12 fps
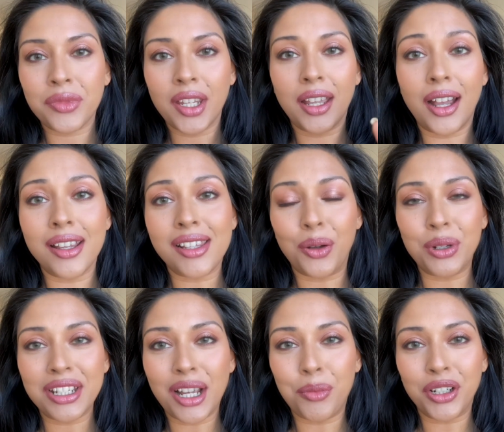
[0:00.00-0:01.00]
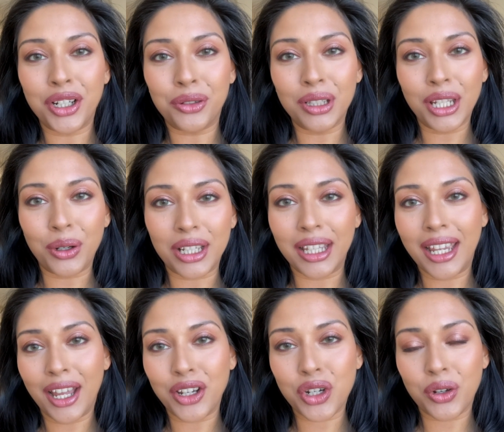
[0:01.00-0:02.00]
Hey guys, I want to come on here really quickly
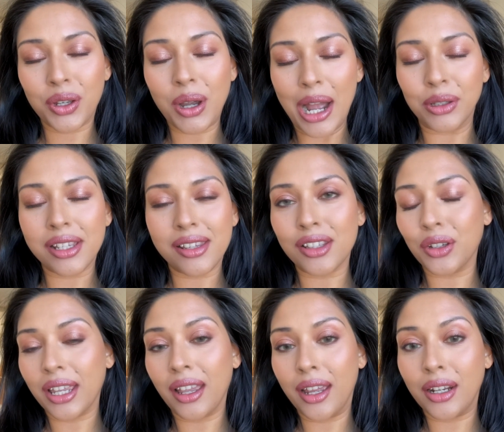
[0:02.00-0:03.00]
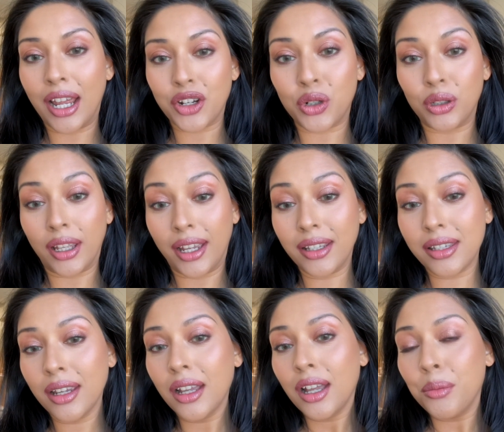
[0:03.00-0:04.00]
and show you how this is looking in natural light
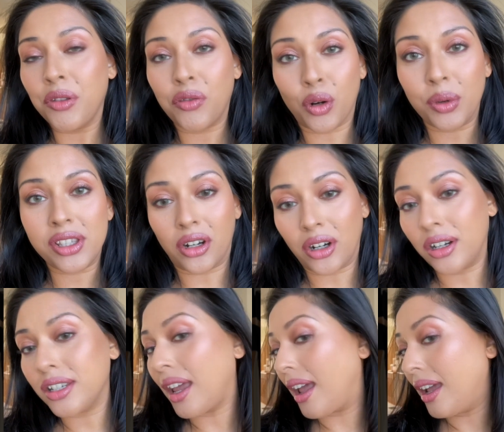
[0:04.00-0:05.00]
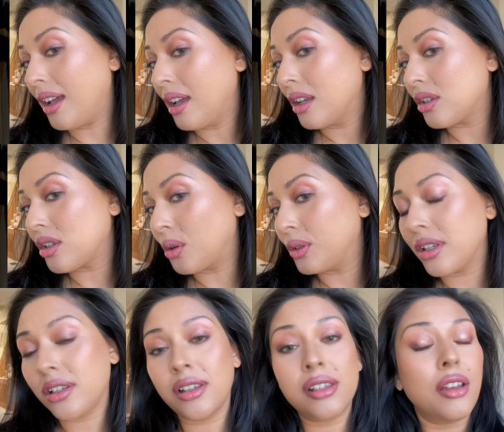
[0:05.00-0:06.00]
before we start our day. So
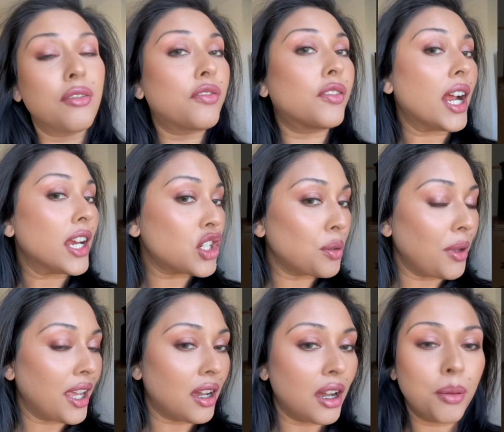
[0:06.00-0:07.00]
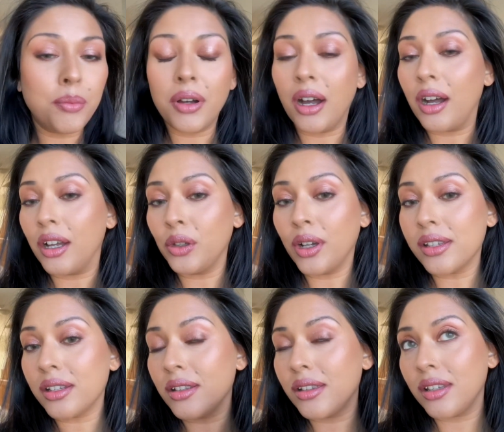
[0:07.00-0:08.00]
this is fresh makeup. You guys
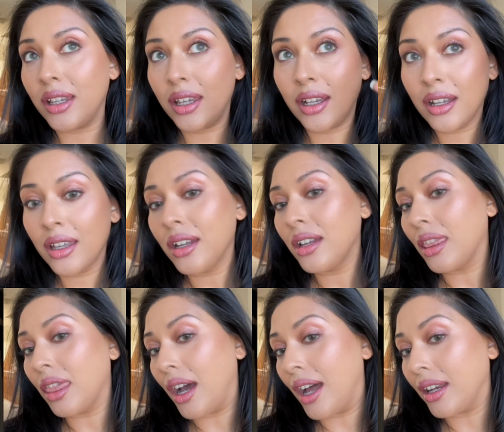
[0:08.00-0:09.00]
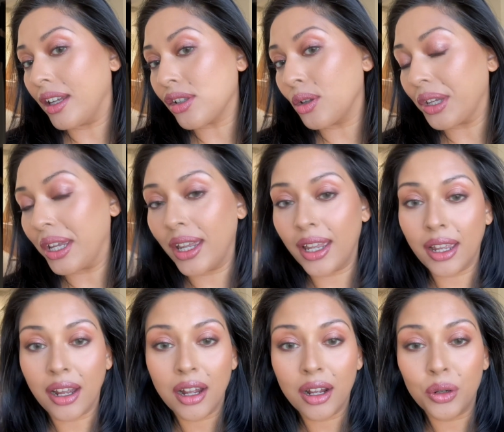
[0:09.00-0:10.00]
can see that it's
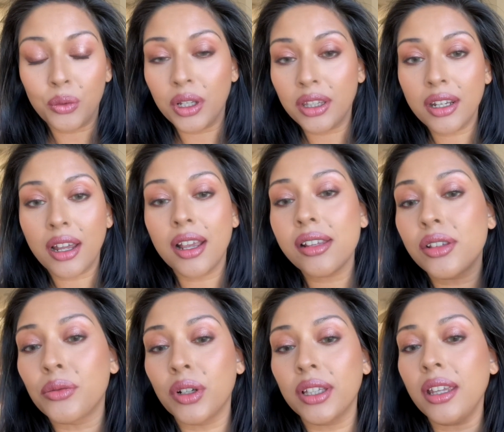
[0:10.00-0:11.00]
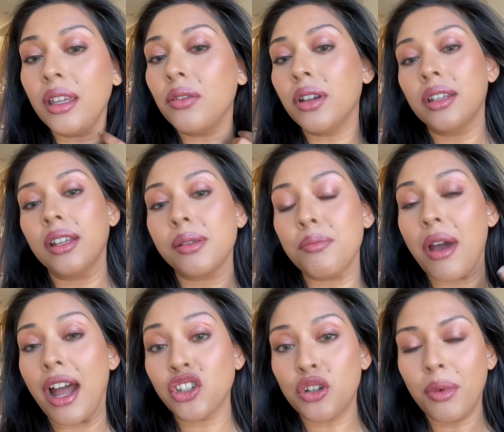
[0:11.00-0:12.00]
looking really nice, really even. It's
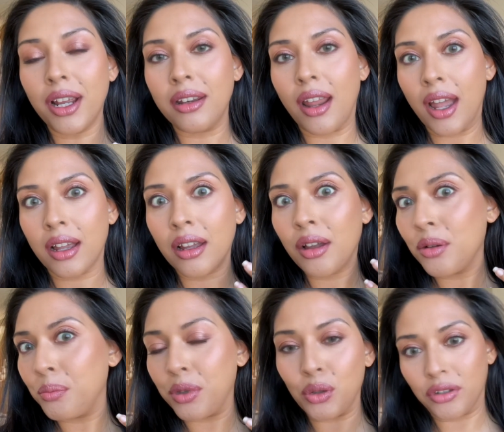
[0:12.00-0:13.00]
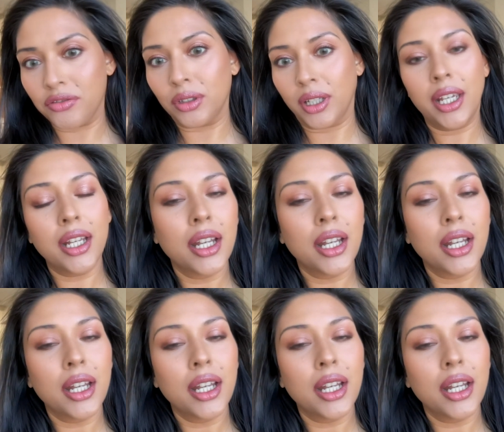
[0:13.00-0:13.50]
matched my neck beautifully.